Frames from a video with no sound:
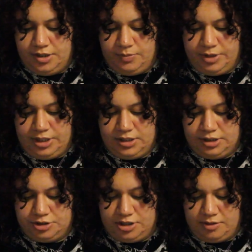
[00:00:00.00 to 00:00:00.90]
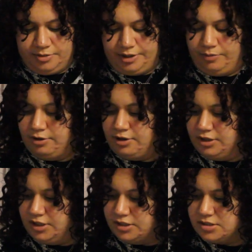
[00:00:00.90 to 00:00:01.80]
when I work
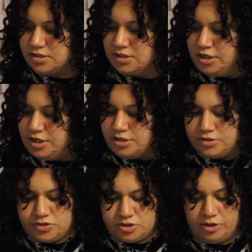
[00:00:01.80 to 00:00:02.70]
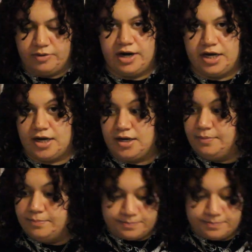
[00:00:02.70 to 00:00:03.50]
on things. So I got it.